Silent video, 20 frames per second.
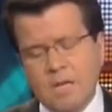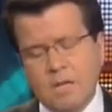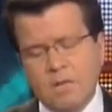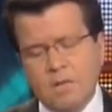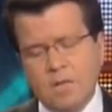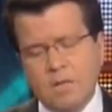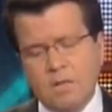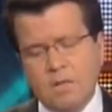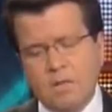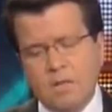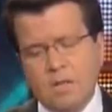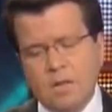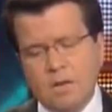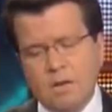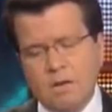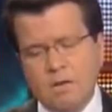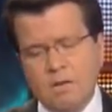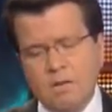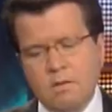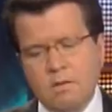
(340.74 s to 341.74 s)

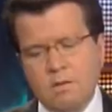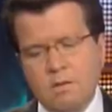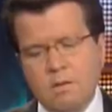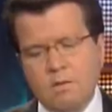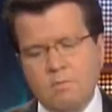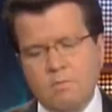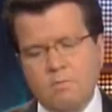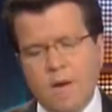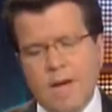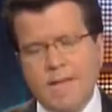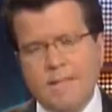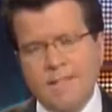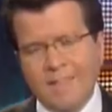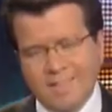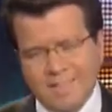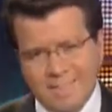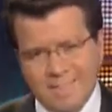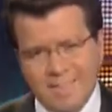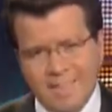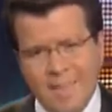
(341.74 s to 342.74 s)
they're, by
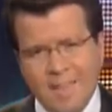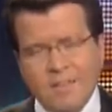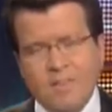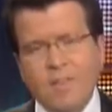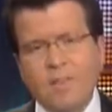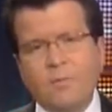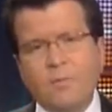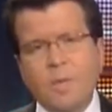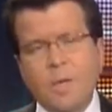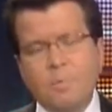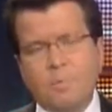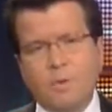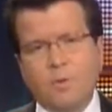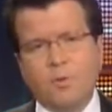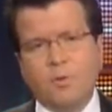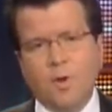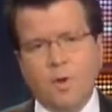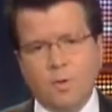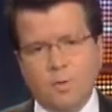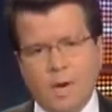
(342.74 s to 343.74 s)
just seizing
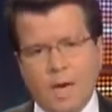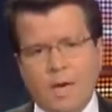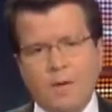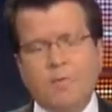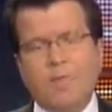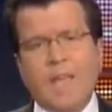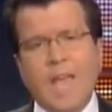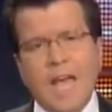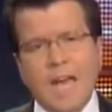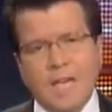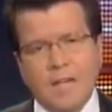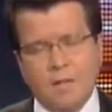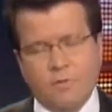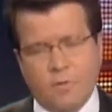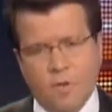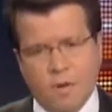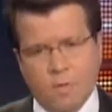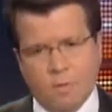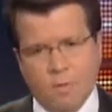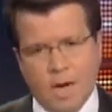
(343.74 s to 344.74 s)
people's phone records, getting the
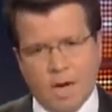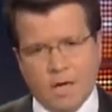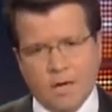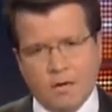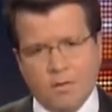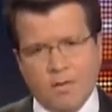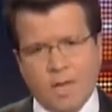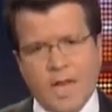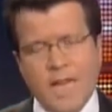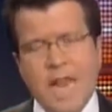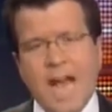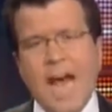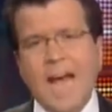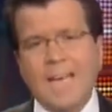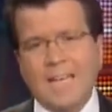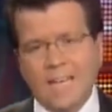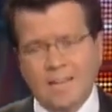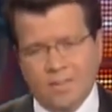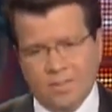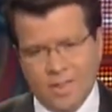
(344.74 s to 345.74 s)
phone records, and
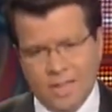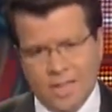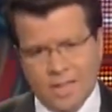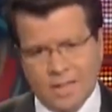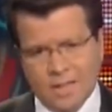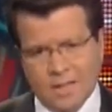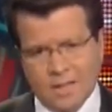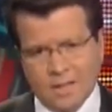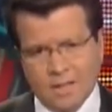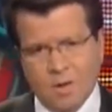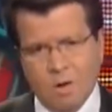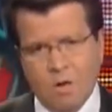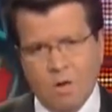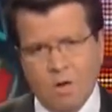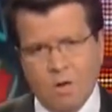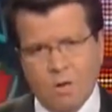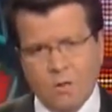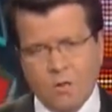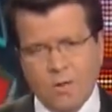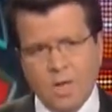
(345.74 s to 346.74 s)
not listening in on the
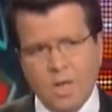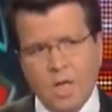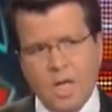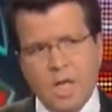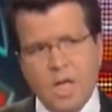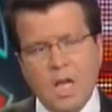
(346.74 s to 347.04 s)
calls,